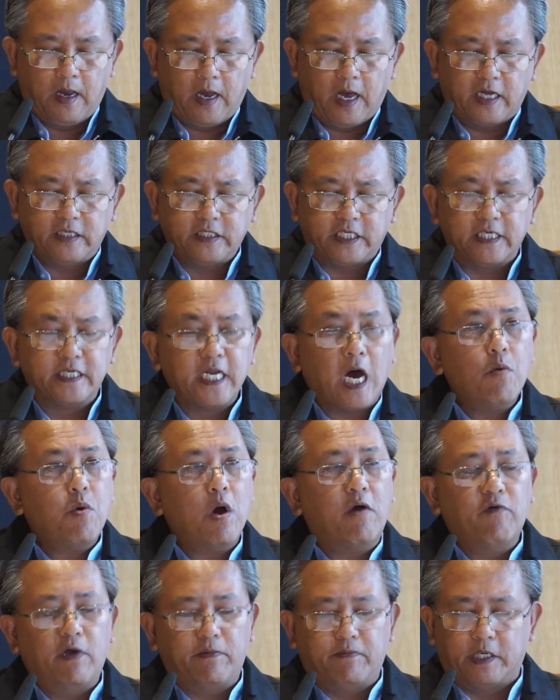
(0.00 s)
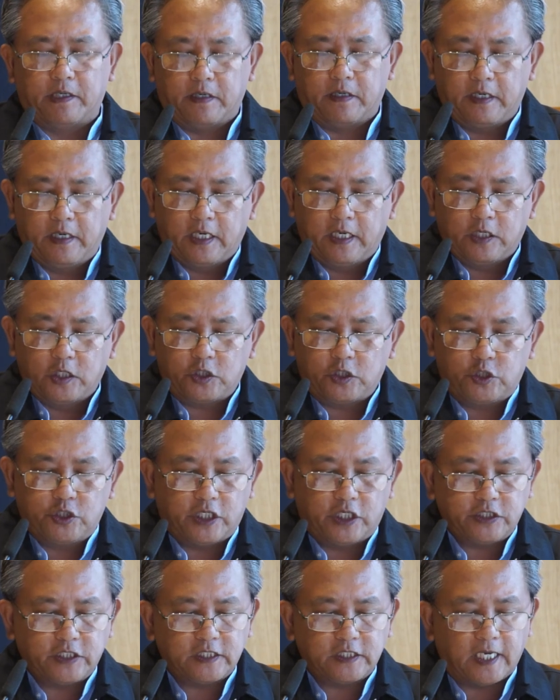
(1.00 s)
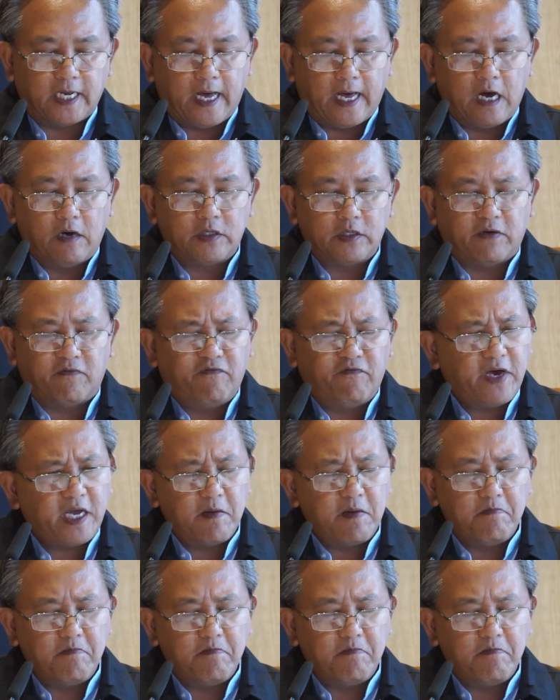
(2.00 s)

Until now, however, the church is allowed a very